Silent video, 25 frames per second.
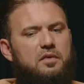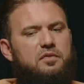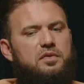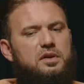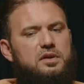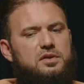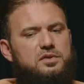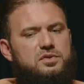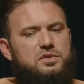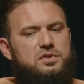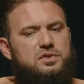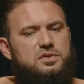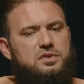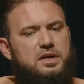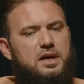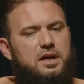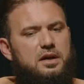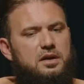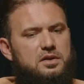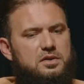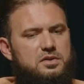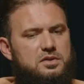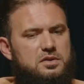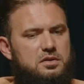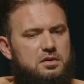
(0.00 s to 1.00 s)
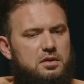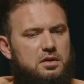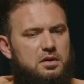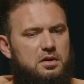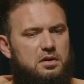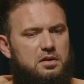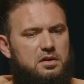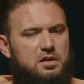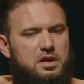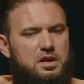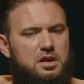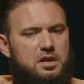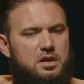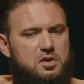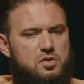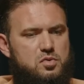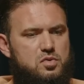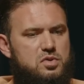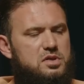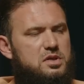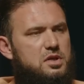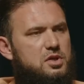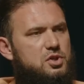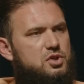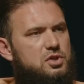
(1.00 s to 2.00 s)
evidence is that is the
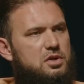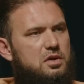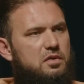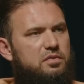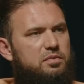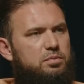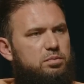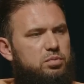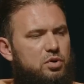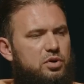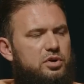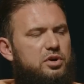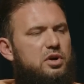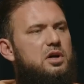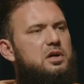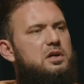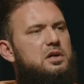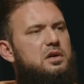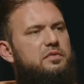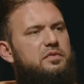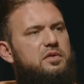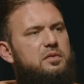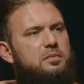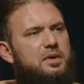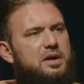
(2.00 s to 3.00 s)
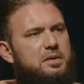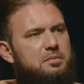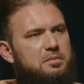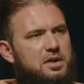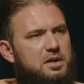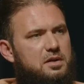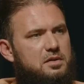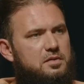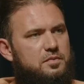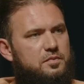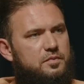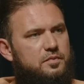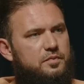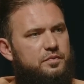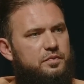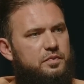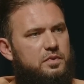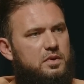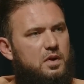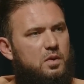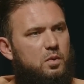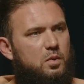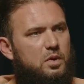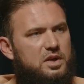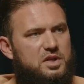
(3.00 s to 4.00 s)
usage of pornography by men.
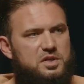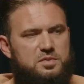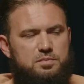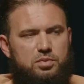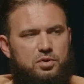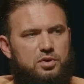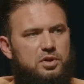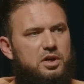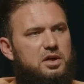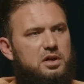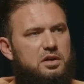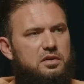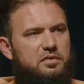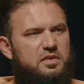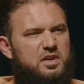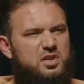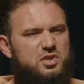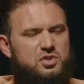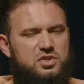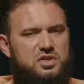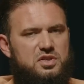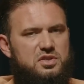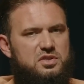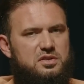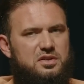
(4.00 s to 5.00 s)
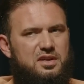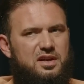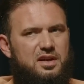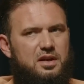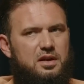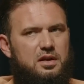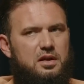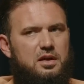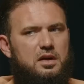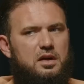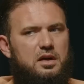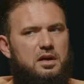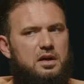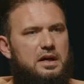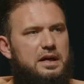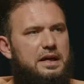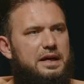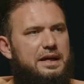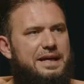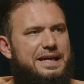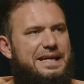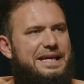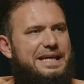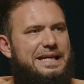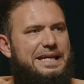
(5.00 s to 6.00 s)
What is pornography? It's just a
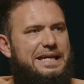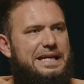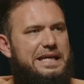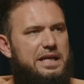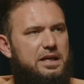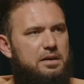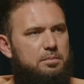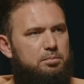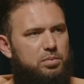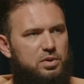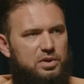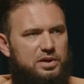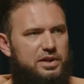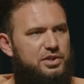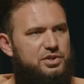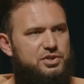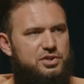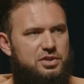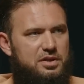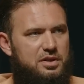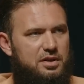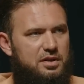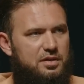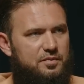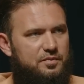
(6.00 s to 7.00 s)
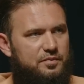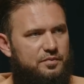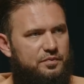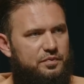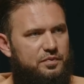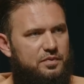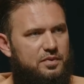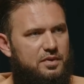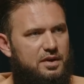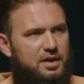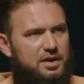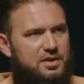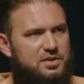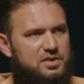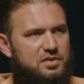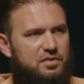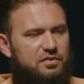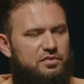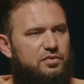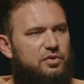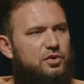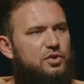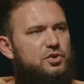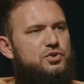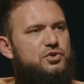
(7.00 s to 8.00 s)
e-polygyny. It's
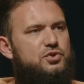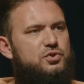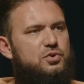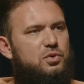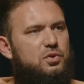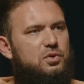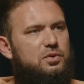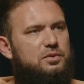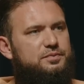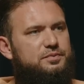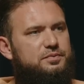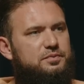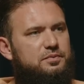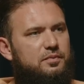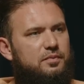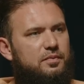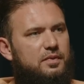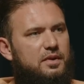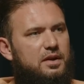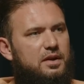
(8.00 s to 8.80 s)
a virtual